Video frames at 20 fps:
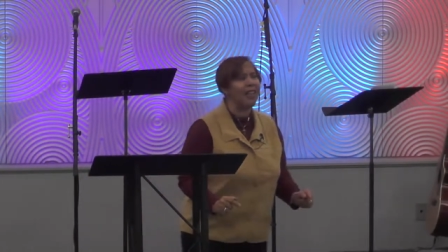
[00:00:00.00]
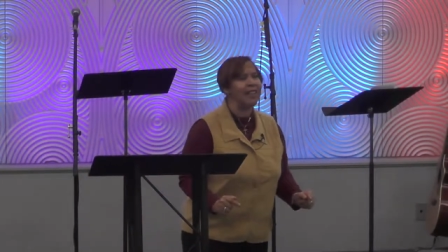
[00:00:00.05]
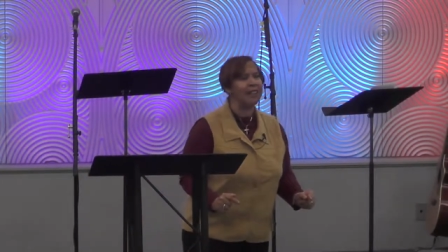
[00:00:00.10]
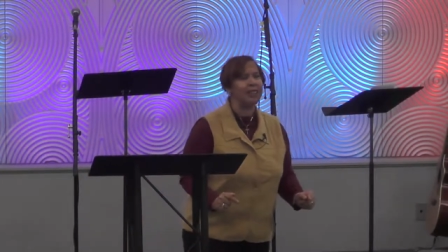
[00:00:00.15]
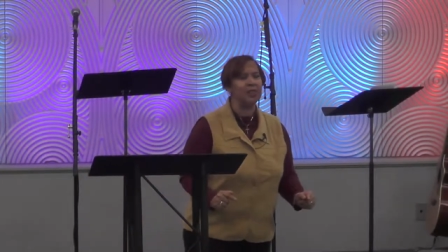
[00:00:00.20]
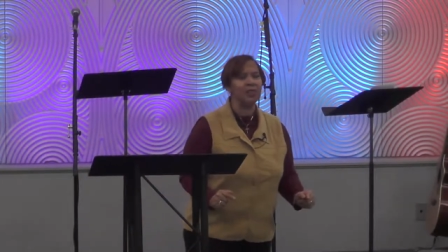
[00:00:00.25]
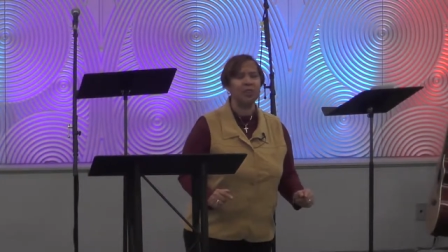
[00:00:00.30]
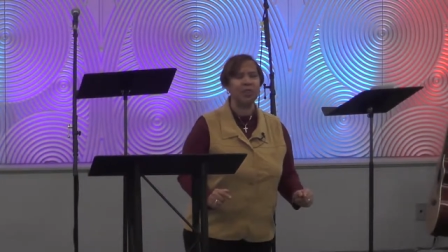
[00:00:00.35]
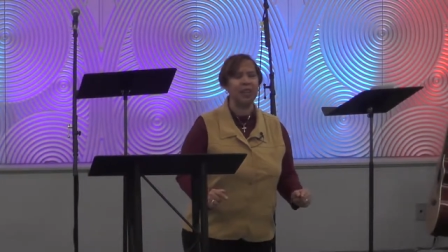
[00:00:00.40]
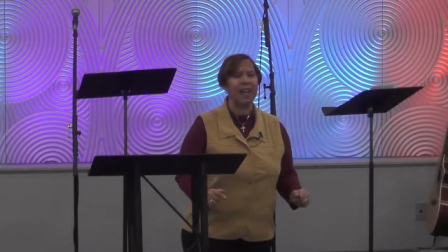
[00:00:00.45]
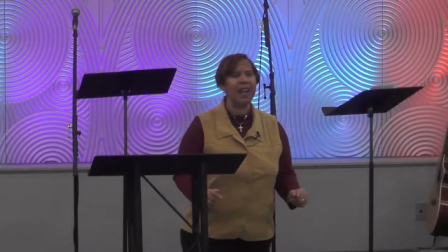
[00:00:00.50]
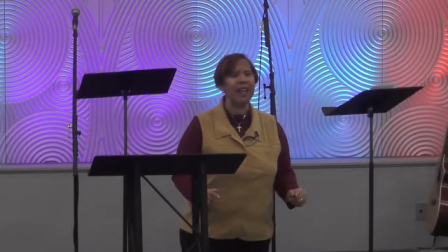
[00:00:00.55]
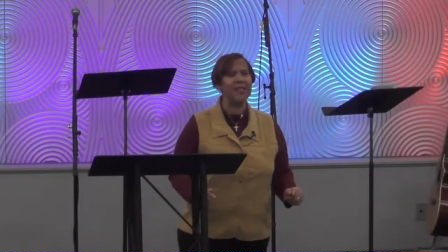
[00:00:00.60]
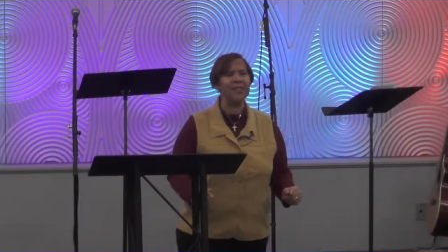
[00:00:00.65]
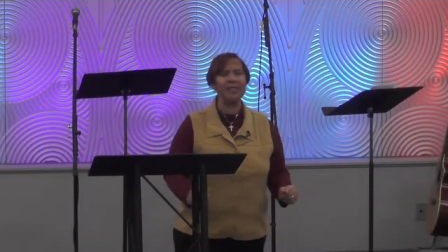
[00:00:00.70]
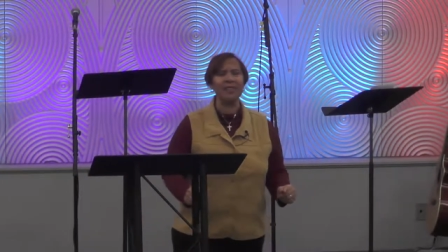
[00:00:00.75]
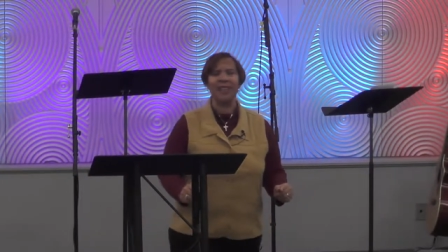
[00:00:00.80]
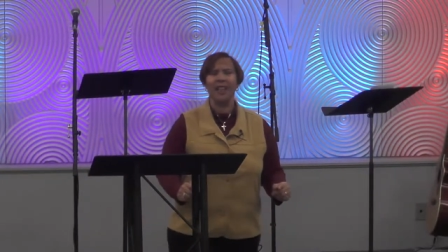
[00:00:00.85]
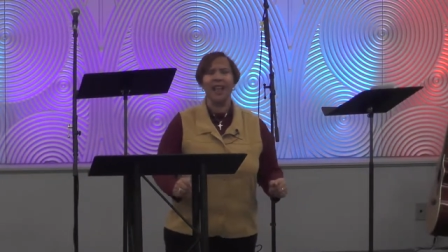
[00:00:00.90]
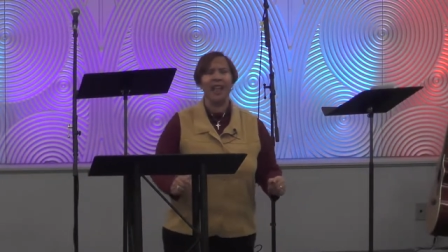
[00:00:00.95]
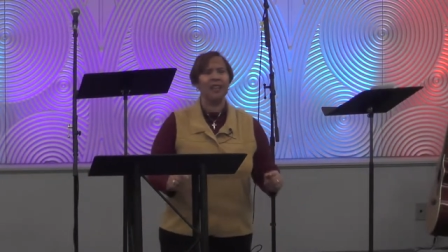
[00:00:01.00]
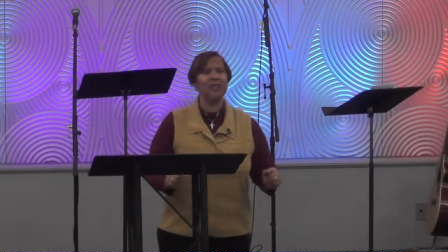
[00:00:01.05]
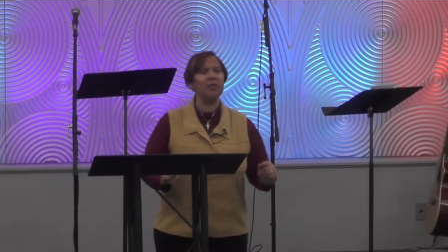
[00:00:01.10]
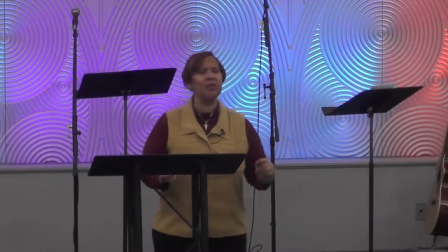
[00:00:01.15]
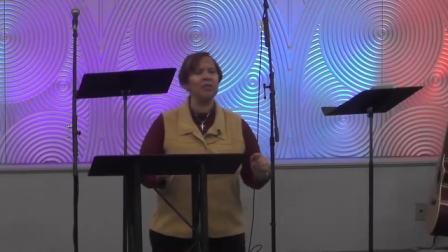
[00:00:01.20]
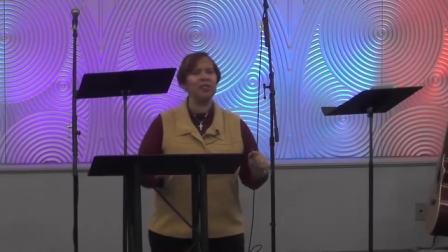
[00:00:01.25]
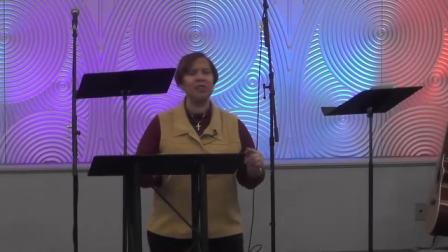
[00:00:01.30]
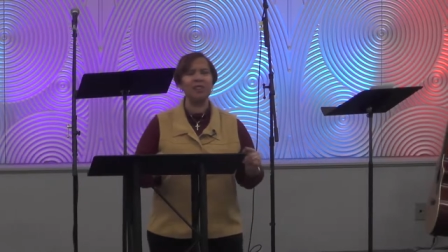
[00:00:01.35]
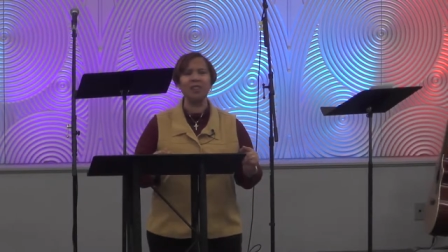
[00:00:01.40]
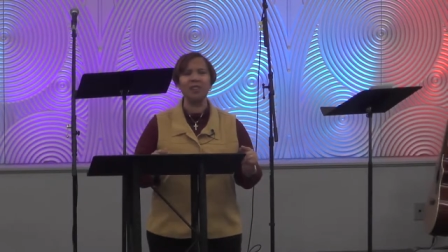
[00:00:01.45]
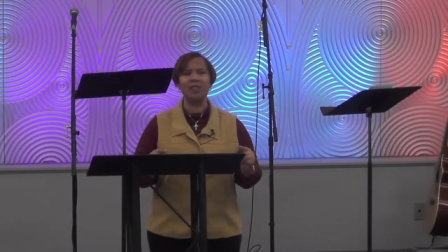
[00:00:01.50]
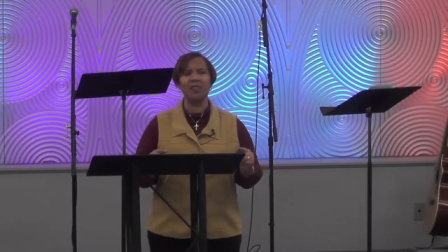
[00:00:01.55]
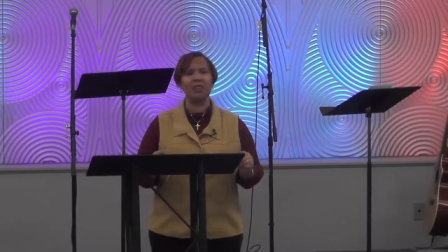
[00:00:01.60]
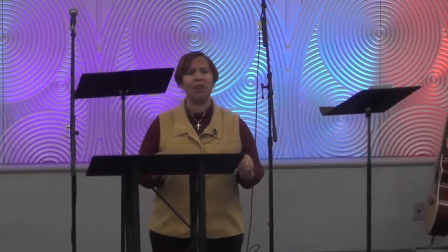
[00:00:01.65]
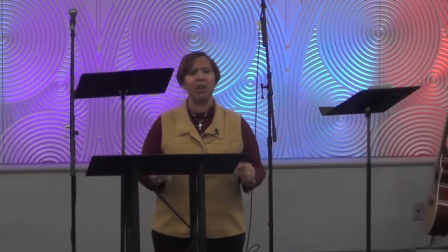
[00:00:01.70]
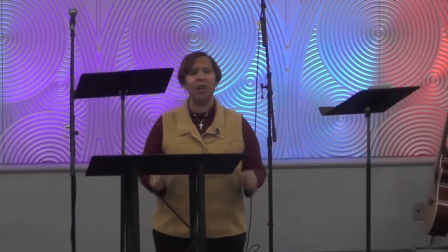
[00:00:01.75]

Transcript: hasn't changed, and you still as